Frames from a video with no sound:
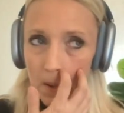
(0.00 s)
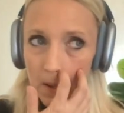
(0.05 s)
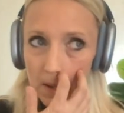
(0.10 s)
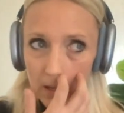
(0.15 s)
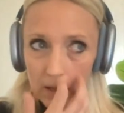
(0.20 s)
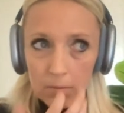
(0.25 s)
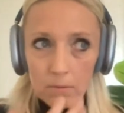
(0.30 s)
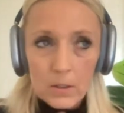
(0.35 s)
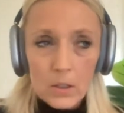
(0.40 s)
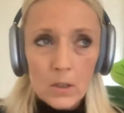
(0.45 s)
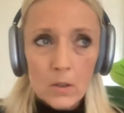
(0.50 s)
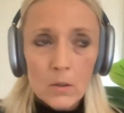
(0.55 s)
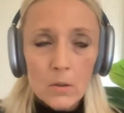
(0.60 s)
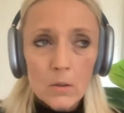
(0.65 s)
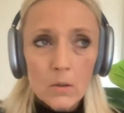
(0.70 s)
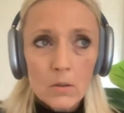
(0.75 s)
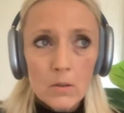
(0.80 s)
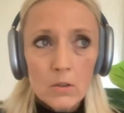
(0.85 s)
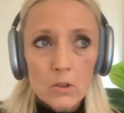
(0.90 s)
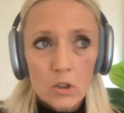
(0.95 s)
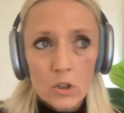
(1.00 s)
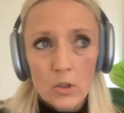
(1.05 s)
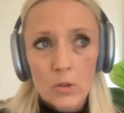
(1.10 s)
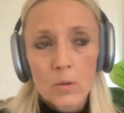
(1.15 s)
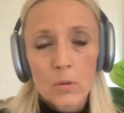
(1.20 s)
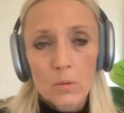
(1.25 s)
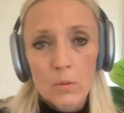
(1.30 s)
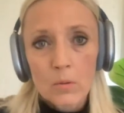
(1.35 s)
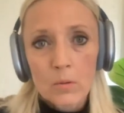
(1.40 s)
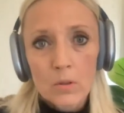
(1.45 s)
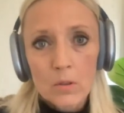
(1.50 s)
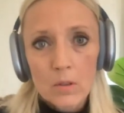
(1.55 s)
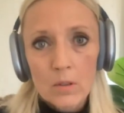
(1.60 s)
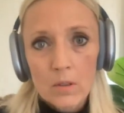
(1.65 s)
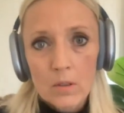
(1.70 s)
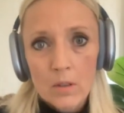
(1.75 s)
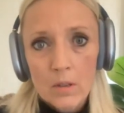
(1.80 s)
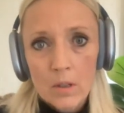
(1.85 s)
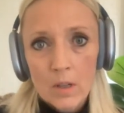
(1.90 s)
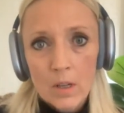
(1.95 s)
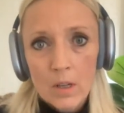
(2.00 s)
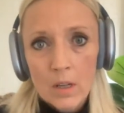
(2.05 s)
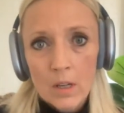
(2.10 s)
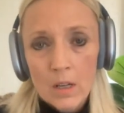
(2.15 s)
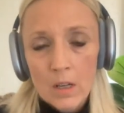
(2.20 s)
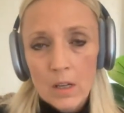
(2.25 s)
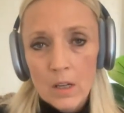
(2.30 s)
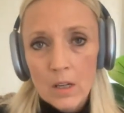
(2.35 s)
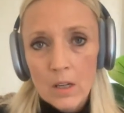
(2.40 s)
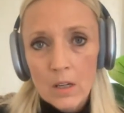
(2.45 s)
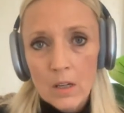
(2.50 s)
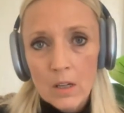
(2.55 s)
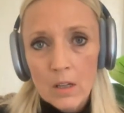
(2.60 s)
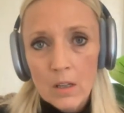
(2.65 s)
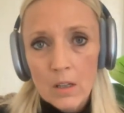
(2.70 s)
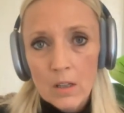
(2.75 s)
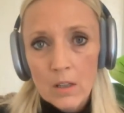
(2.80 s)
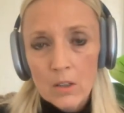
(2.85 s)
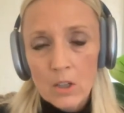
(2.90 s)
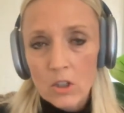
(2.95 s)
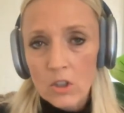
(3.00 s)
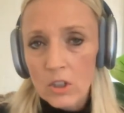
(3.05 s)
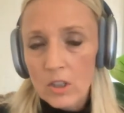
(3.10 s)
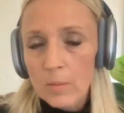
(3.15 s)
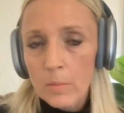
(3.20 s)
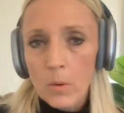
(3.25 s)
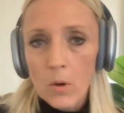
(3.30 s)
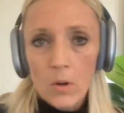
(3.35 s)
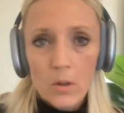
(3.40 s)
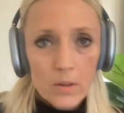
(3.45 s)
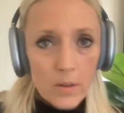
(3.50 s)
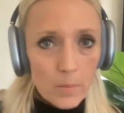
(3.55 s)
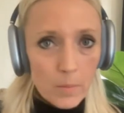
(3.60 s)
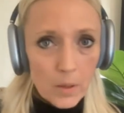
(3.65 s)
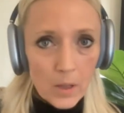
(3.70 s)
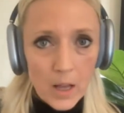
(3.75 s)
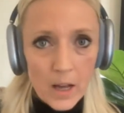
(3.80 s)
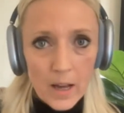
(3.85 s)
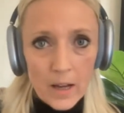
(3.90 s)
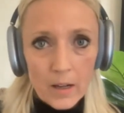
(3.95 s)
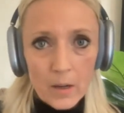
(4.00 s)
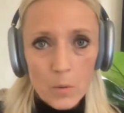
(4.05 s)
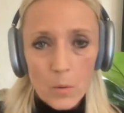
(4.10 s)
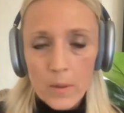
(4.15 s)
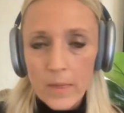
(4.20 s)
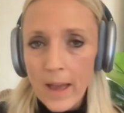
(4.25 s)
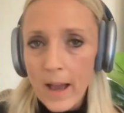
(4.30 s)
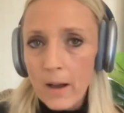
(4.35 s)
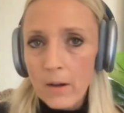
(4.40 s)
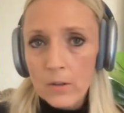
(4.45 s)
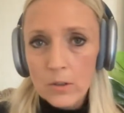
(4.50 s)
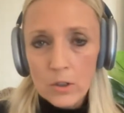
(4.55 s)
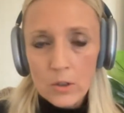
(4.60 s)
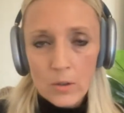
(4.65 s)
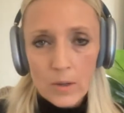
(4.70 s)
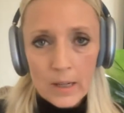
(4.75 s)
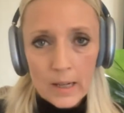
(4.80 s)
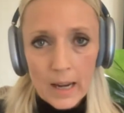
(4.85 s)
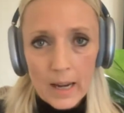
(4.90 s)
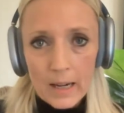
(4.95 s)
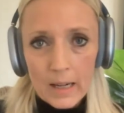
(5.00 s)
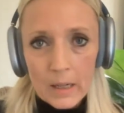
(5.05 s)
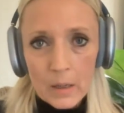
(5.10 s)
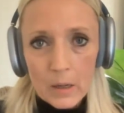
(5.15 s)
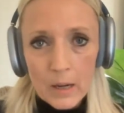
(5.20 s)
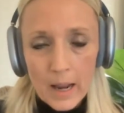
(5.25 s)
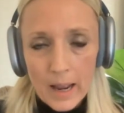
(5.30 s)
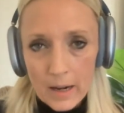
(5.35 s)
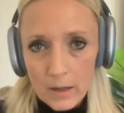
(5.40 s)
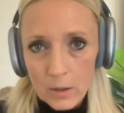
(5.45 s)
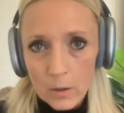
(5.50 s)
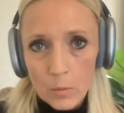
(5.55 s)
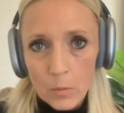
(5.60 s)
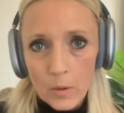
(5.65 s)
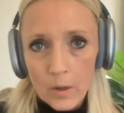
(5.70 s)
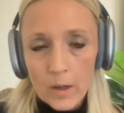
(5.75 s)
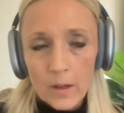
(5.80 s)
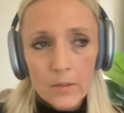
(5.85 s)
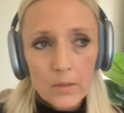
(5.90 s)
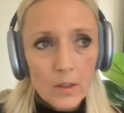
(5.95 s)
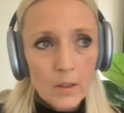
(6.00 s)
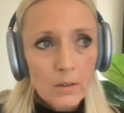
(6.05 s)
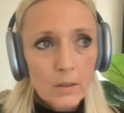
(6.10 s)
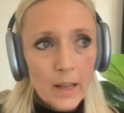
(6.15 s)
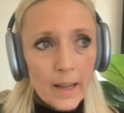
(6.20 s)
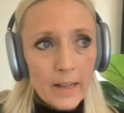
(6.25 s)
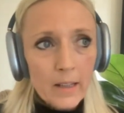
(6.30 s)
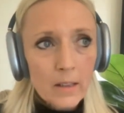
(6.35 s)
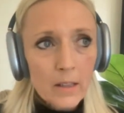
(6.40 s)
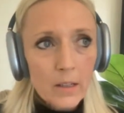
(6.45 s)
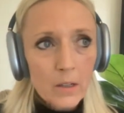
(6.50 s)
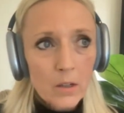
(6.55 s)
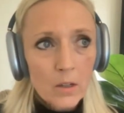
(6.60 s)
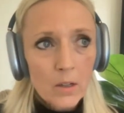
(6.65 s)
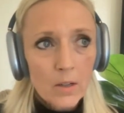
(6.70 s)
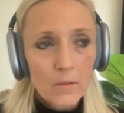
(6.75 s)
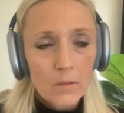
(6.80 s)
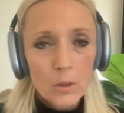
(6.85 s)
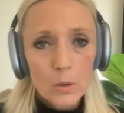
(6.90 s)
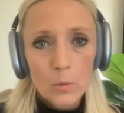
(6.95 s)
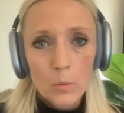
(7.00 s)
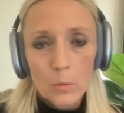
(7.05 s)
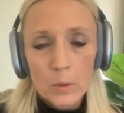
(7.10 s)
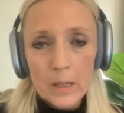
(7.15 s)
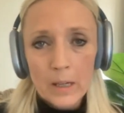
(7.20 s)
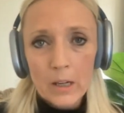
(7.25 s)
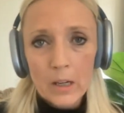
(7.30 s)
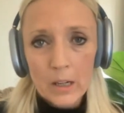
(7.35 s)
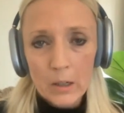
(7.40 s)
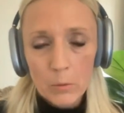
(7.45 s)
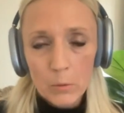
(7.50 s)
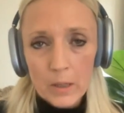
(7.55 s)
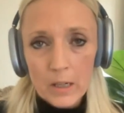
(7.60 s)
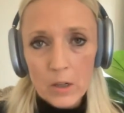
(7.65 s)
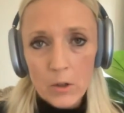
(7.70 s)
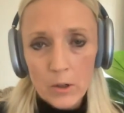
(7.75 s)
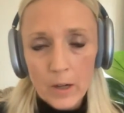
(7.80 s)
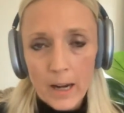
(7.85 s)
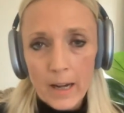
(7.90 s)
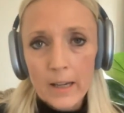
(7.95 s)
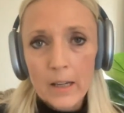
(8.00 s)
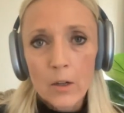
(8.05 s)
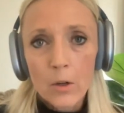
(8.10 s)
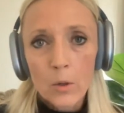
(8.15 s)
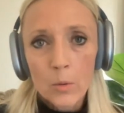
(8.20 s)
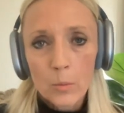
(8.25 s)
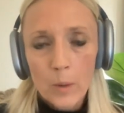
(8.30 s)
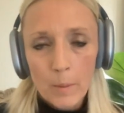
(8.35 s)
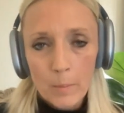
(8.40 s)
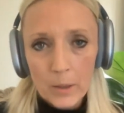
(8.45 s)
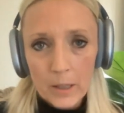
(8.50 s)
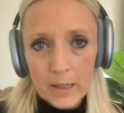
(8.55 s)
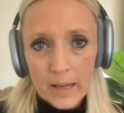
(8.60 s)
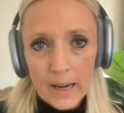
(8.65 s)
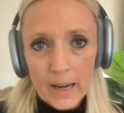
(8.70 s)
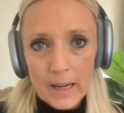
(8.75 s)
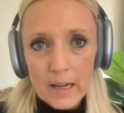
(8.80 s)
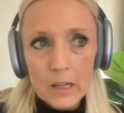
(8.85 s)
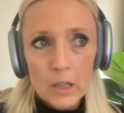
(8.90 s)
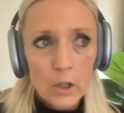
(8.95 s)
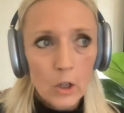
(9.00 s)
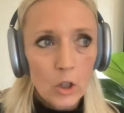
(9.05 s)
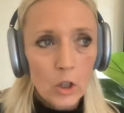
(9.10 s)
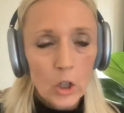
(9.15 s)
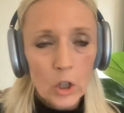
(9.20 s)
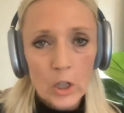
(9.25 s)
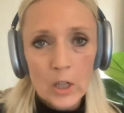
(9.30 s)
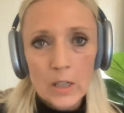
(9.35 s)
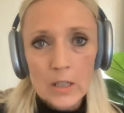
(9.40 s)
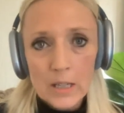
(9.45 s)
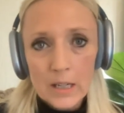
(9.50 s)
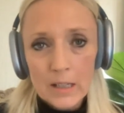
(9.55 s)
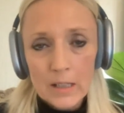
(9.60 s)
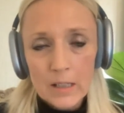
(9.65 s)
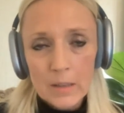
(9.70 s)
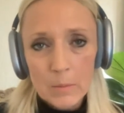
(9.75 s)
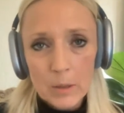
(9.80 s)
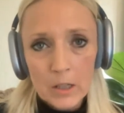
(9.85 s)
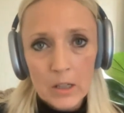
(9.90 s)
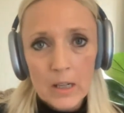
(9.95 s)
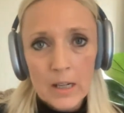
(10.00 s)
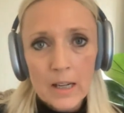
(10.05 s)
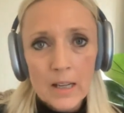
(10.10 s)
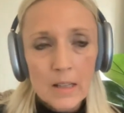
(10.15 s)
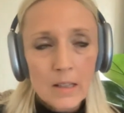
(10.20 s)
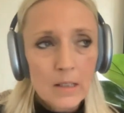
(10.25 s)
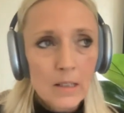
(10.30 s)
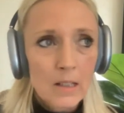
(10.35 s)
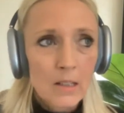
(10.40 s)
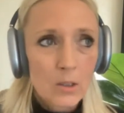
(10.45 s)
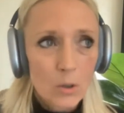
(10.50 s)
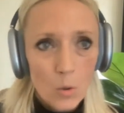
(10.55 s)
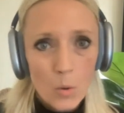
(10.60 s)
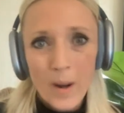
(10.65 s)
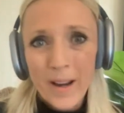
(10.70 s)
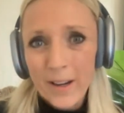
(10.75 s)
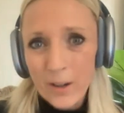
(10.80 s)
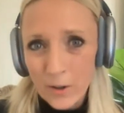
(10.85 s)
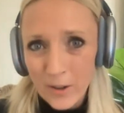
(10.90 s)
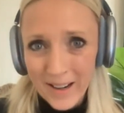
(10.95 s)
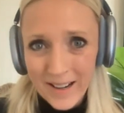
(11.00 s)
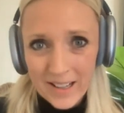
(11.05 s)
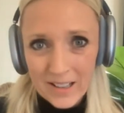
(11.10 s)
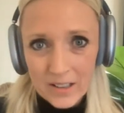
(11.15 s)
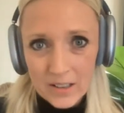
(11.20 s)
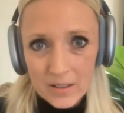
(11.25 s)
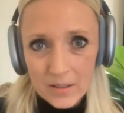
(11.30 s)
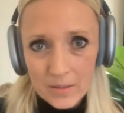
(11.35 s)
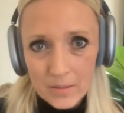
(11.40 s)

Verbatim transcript: if you choose to just pull the plug without doing any inner work, the likelihood of you rec- recreating or replicating your current experience is quite great.